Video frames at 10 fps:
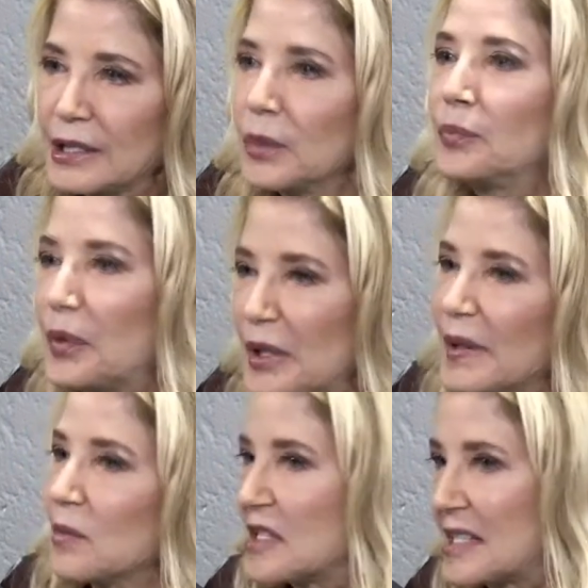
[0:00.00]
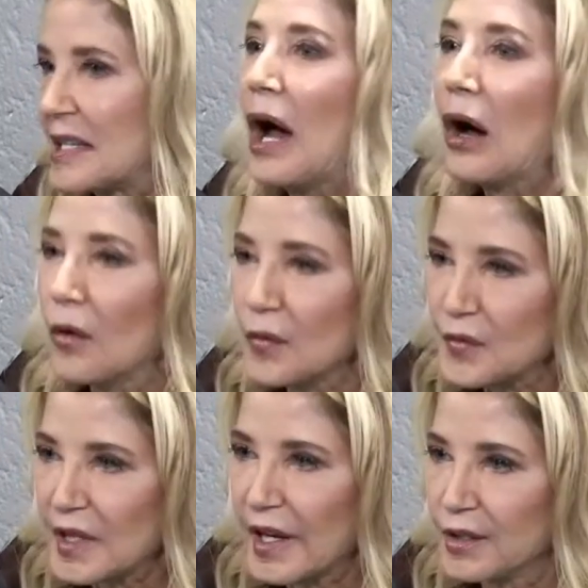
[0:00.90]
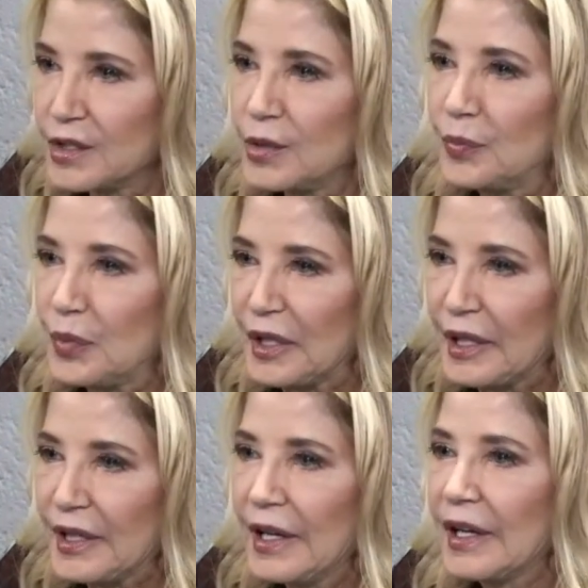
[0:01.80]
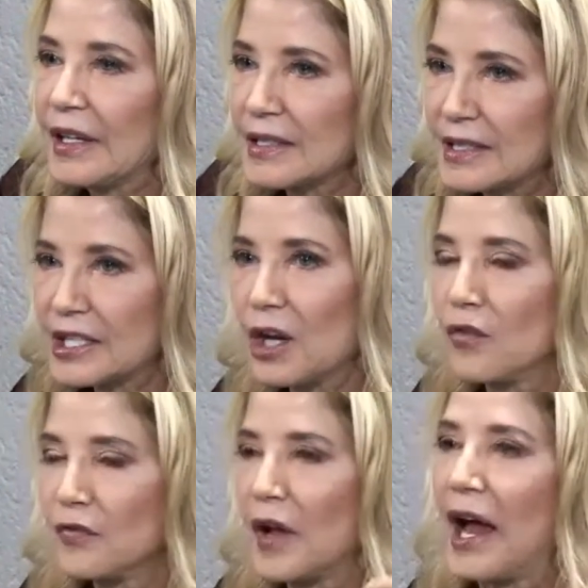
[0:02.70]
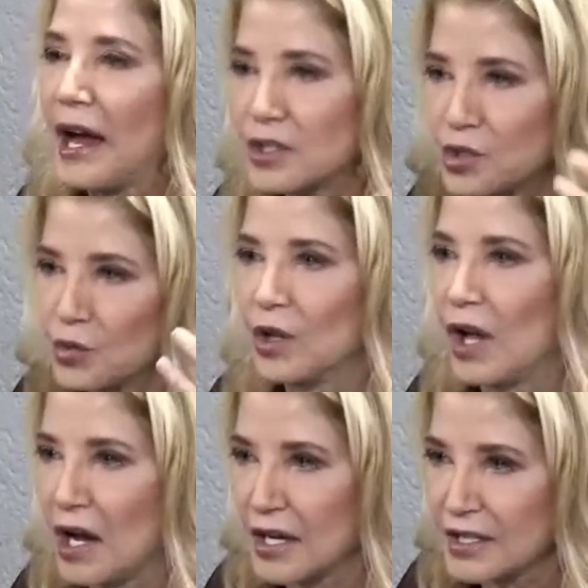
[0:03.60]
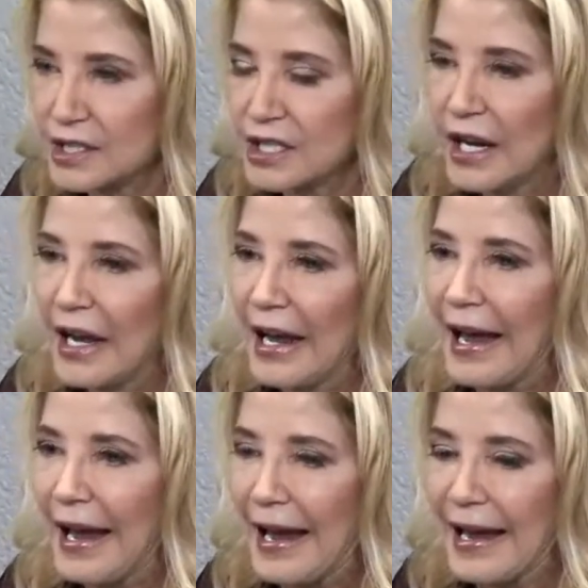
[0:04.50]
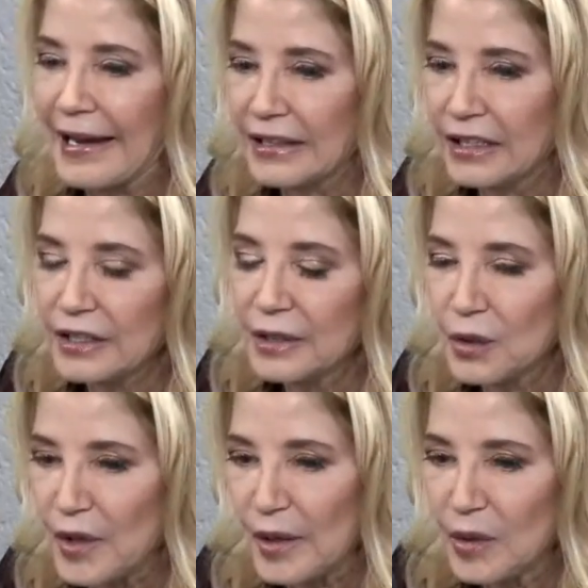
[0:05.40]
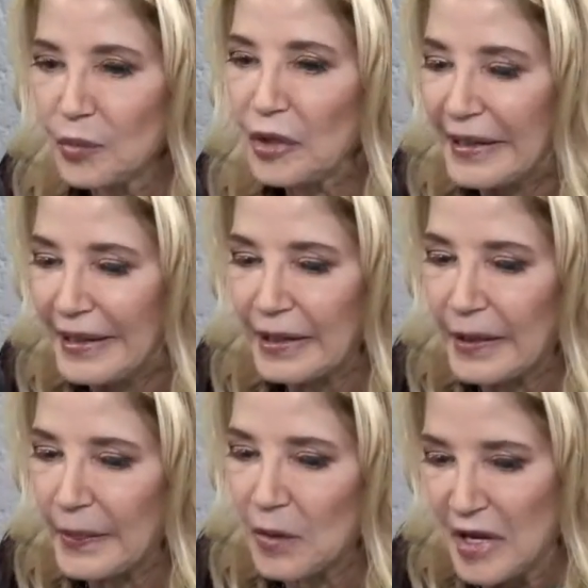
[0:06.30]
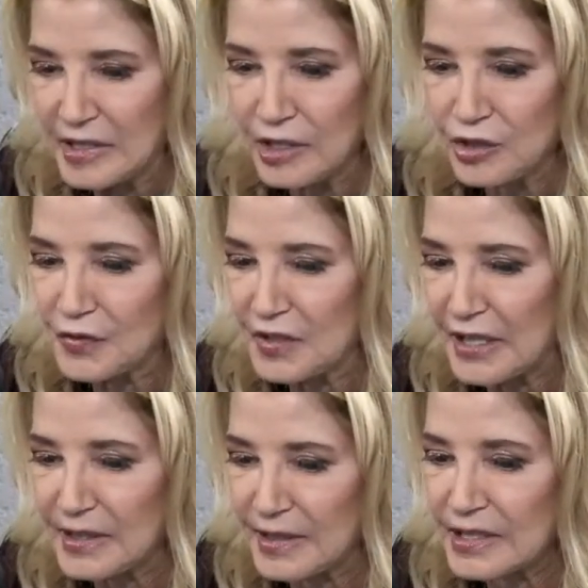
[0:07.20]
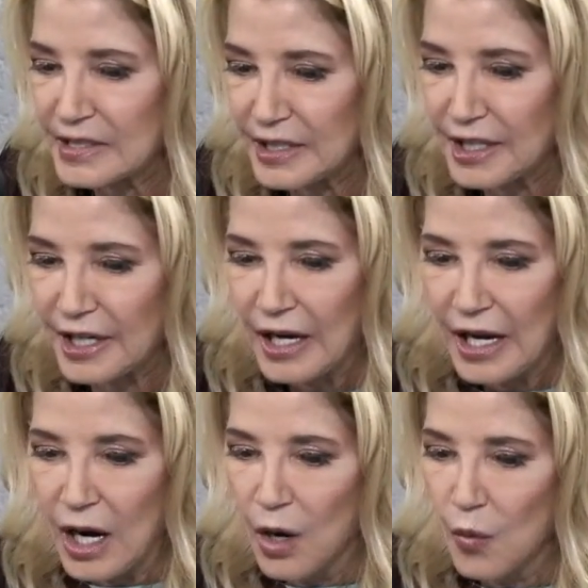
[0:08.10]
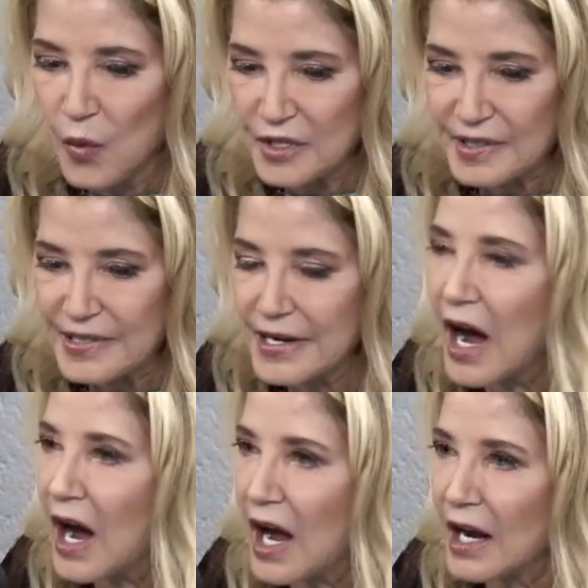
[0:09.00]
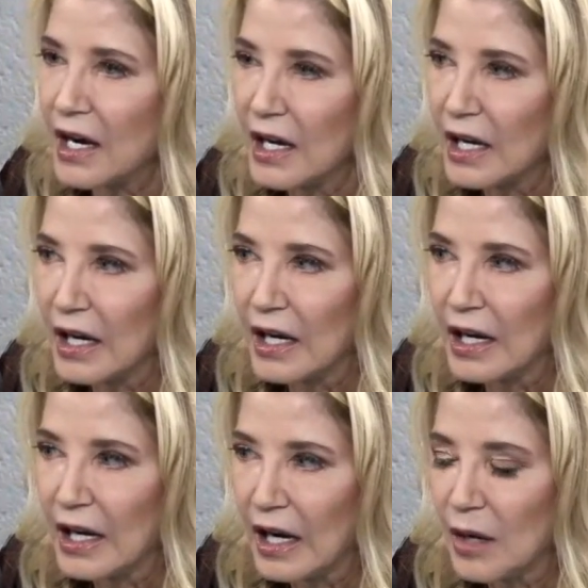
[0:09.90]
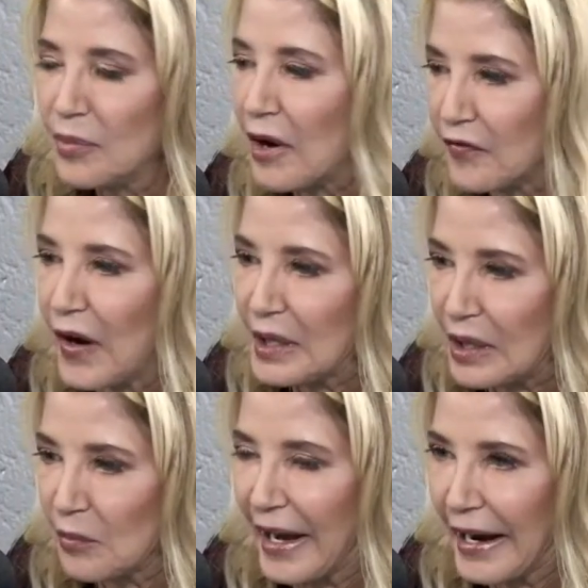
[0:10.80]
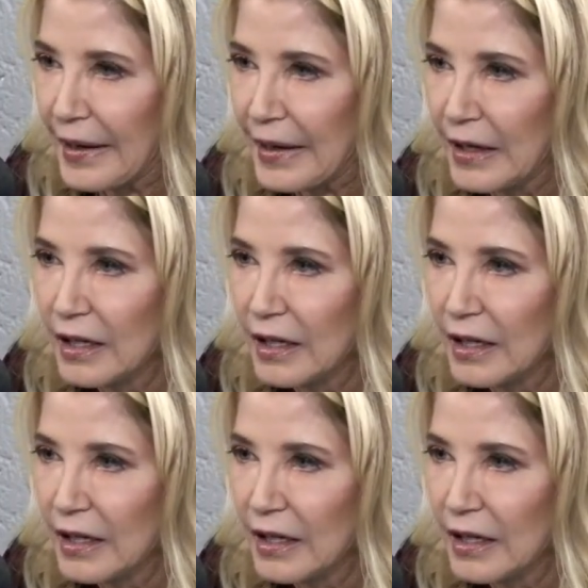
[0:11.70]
to be themselves and to be self-actualized. And, at the beginning, the message of Sex and the City was not about finding a man.